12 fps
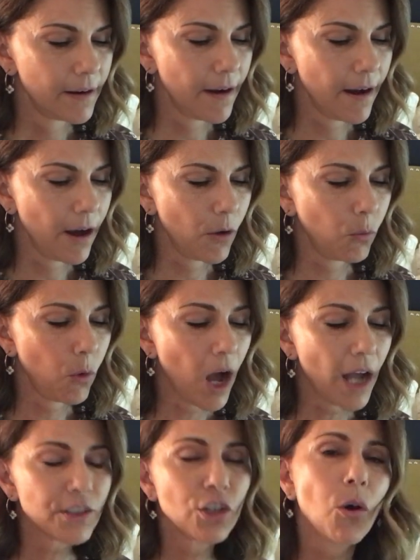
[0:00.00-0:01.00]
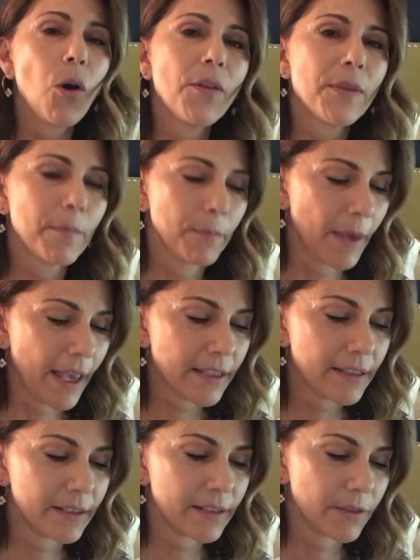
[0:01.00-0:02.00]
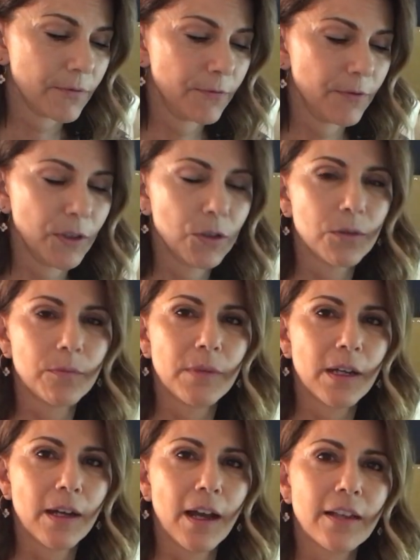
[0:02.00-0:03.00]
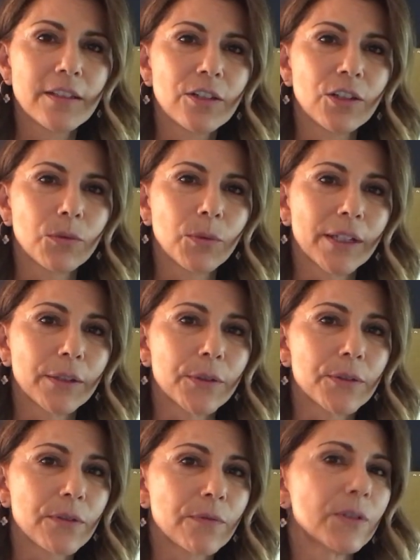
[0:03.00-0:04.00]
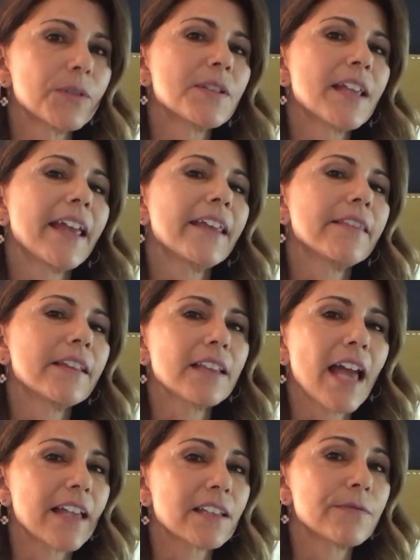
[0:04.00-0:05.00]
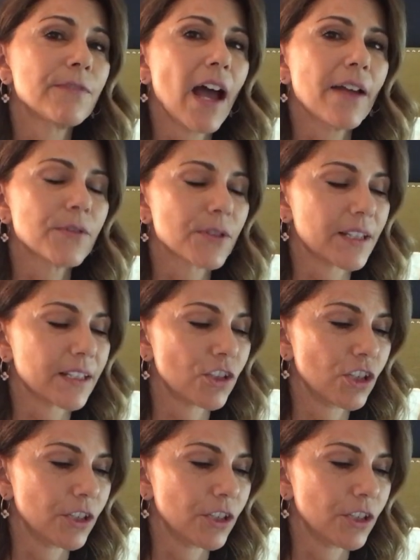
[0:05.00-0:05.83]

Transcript: Watch all the best film Oscar winners for, say, the last 5 or 6